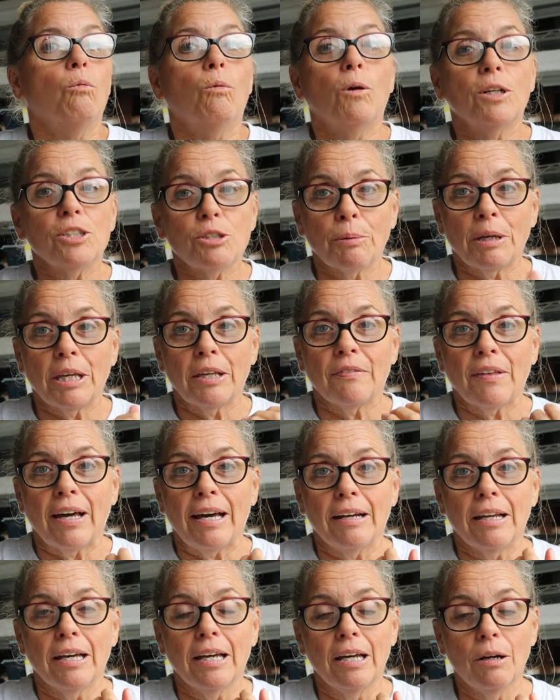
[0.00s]
once we get
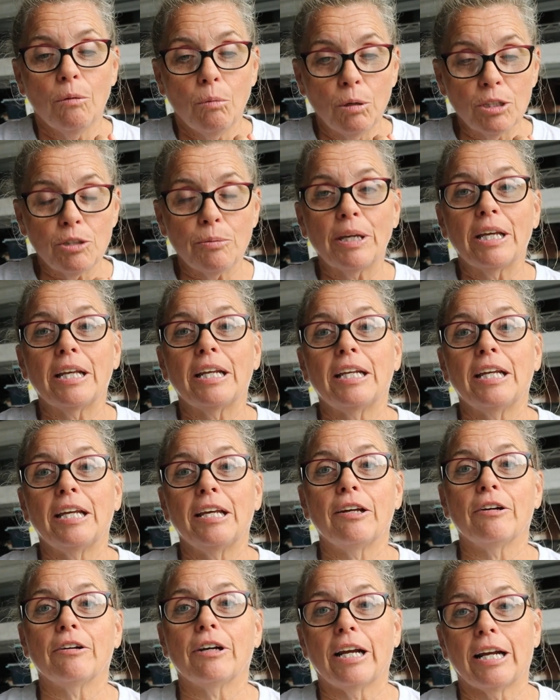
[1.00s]
it
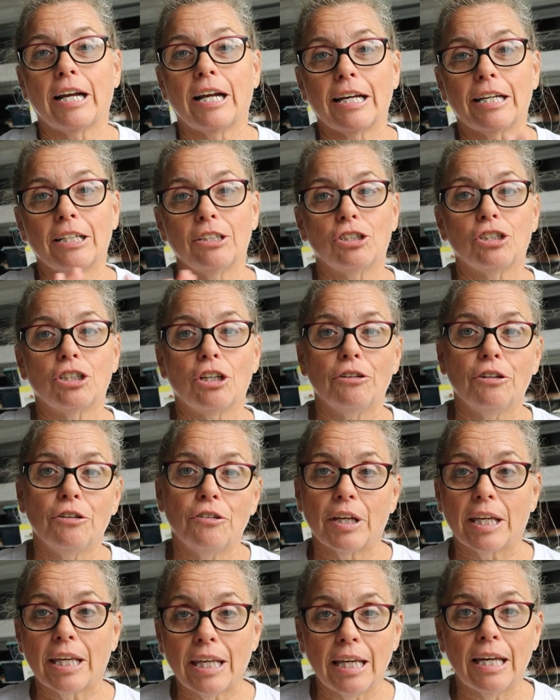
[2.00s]
here and I can show
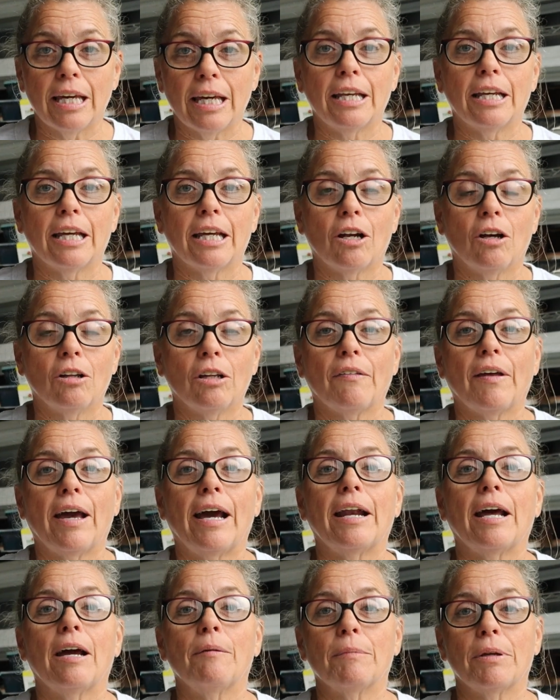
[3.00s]
you the kit and all of
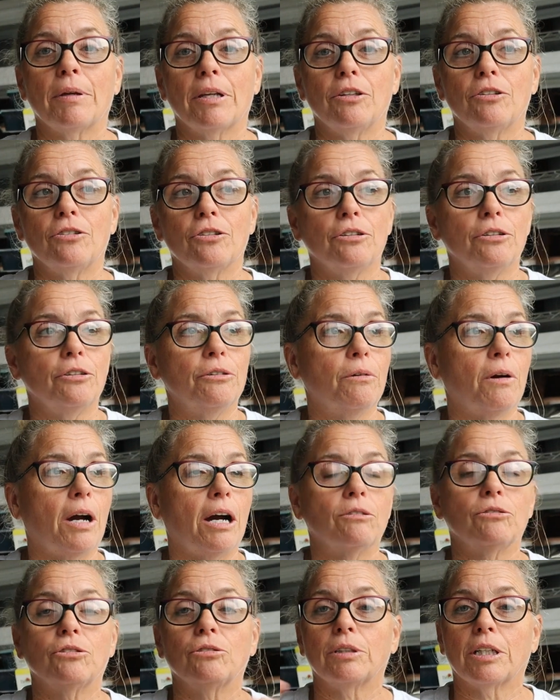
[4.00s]
that,
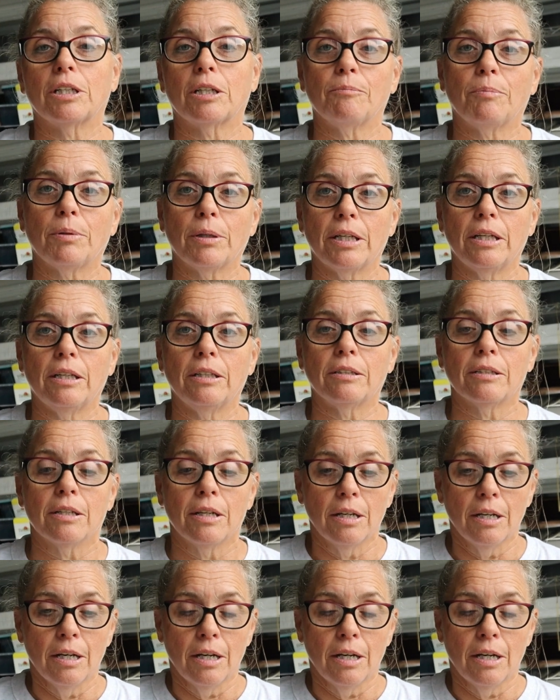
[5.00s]
I'll do a complete